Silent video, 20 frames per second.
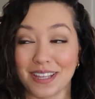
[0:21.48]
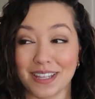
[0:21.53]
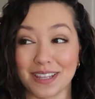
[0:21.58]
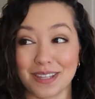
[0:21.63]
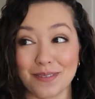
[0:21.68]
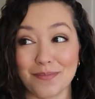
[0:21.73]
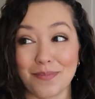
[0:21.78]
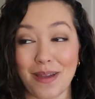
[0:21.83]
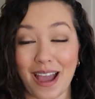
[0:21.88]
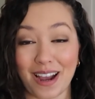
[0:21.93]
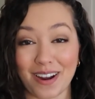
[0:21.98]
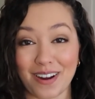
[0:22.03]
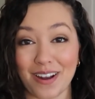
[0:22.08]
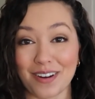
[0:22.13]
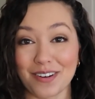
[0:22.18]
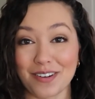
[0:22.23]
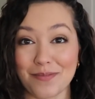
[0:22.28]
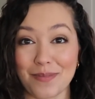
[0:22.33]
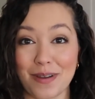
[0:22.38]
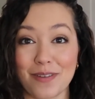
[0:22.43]
in the
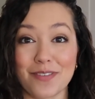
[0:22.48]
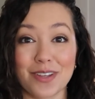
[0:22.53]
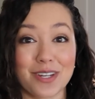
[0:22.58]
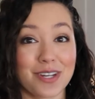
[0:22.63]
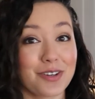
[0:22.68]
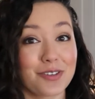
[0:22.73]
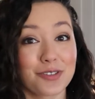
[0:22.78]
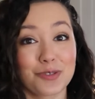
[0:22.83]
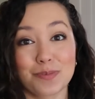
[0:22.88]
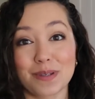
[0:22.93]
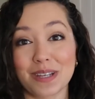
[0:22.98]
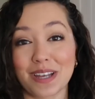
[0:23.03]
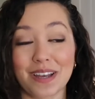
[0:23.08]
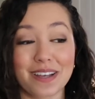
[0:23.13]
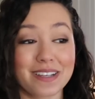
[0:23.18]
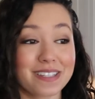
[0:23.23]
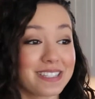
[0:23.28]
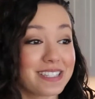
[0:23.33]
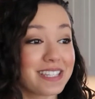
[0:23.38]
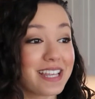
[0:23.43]
background of my videos
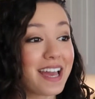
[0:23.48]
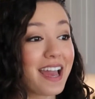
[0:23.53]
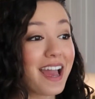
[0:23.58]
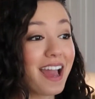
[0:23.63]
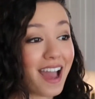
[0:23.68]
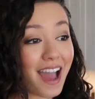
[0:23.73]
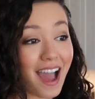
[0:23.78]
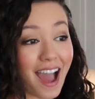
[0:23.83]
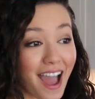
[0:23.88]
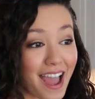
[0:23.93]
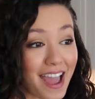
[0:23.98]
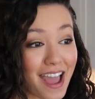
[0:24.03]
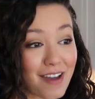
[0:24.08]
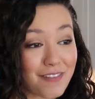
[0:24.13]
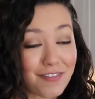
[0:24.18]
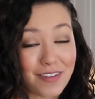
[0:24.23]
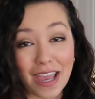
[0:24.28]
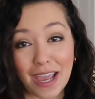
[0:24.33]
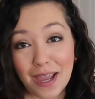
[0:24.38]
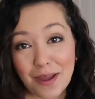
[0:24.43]
because I
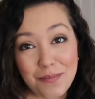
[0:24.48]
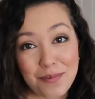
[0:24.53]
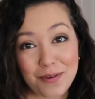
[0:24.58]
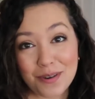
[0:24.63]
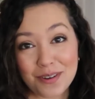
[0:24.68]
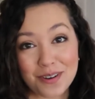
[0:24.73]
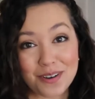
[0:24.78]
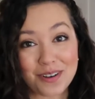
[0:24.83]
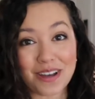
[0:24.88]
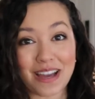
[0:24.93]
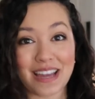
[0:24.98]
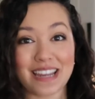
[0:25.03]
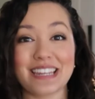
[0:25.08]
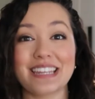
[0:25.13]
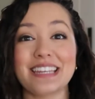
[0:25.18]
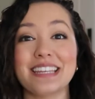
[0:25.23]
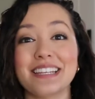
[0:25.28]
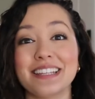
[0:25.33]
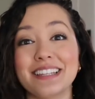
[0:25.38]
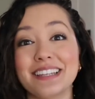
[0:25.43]
have Gabriel and
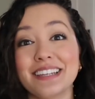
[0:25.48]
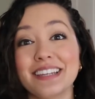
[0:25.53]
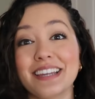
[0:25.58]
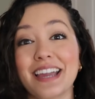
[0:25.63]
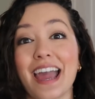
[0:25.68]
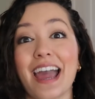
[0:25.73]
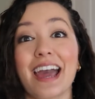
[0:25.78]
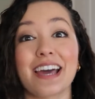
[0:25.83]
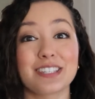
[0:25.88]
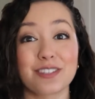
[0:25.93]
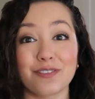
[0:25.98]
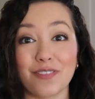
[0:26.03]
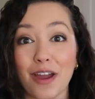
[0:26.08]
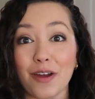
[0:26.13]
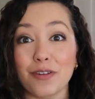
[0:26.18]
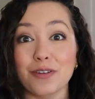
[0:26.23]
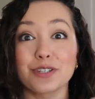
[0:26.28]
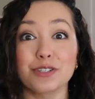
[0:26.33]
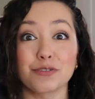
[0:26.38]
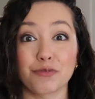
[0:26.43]
he has
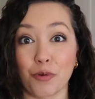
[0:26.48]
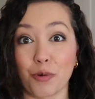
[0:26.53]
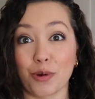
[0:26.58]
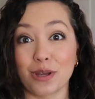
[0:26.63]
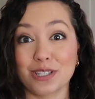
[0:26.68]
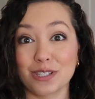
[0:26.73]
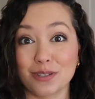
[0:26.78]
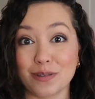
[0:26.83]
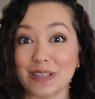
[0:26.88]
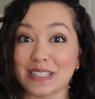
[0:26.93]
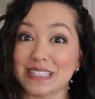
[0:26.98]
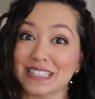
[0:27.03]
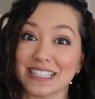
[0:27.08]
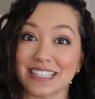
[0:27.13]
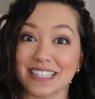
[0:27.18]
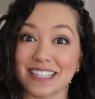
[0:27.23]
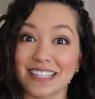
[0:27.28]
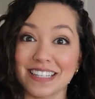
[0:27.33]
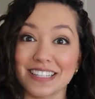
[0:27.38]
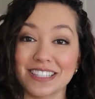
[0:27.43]
found his voice
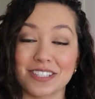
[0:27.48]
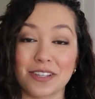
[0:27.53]
recently.